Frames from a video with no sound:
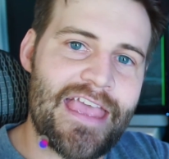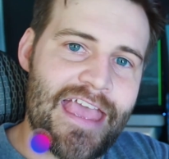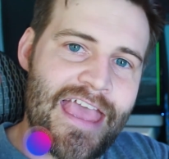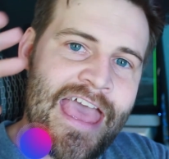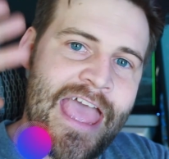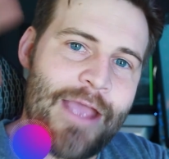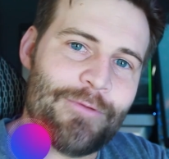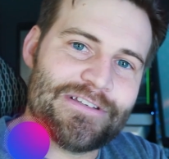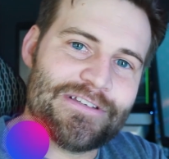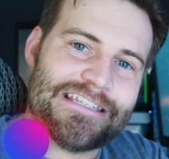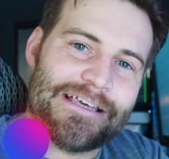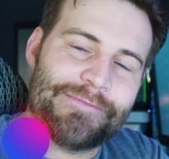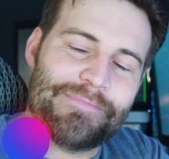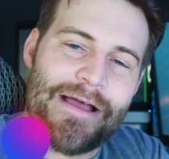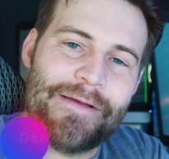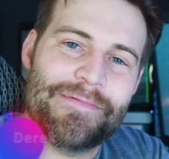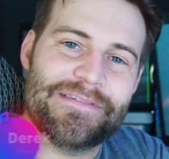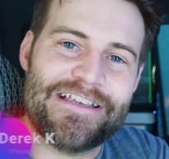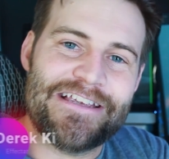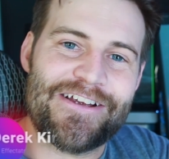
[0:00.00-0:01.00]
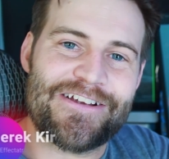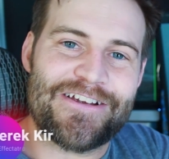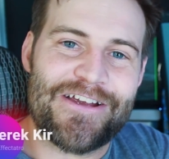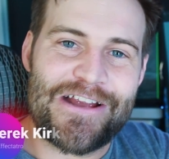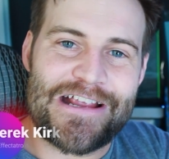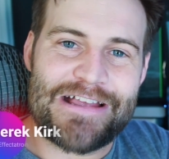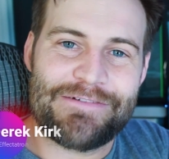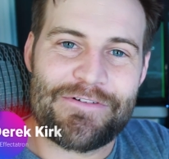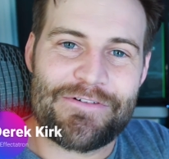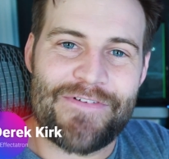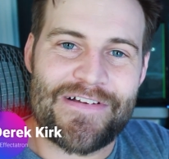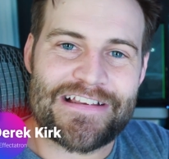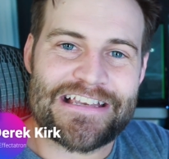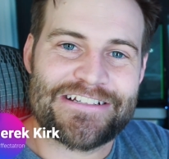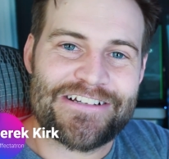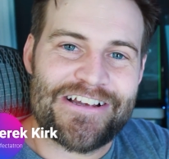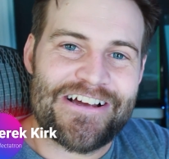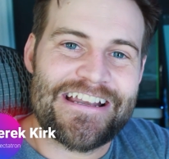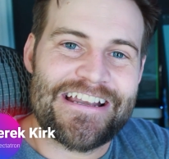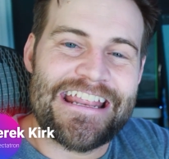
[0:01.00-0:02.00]
Hey, what's up? I'm Derek Kirk of
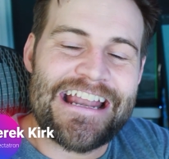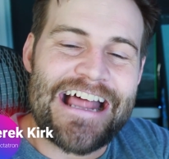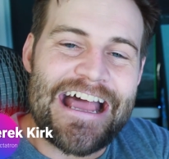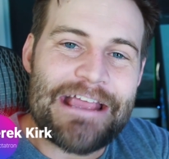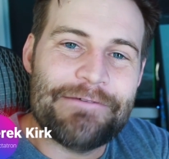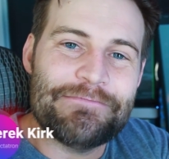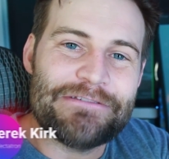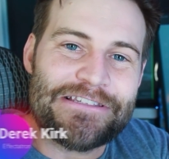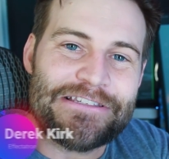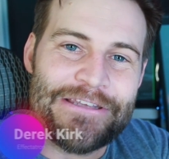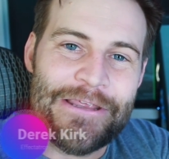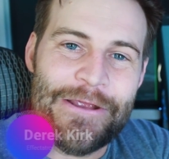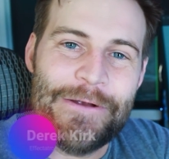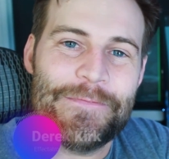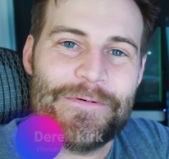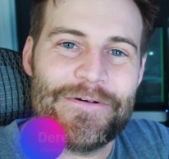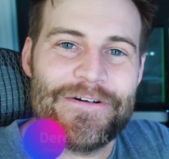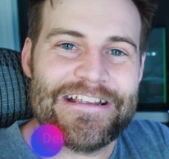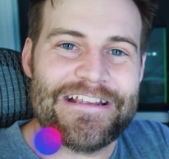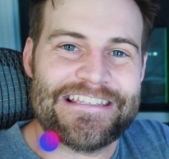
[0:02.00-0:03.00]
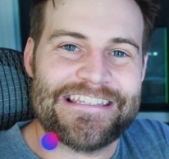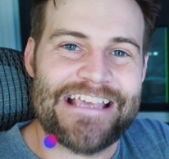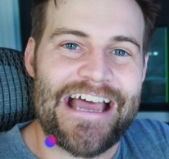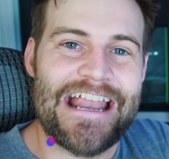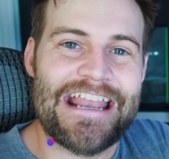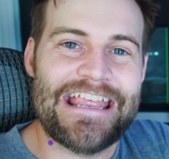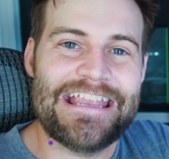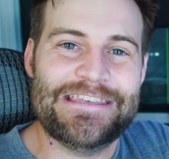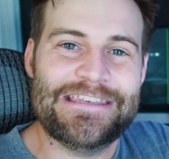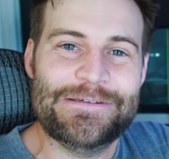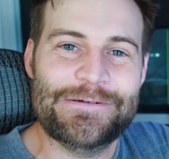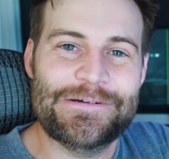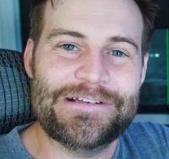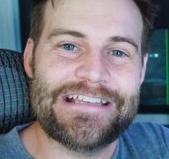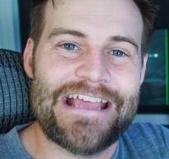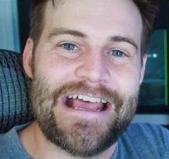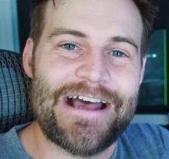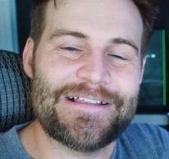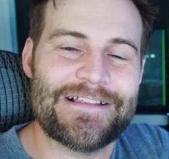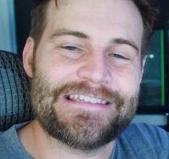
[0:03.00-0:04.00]
Effectatron, and I am super excited to
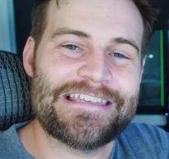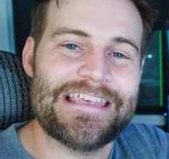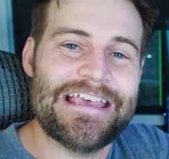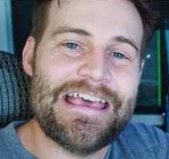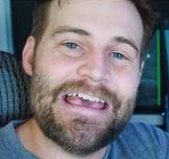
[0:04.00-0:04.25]
announce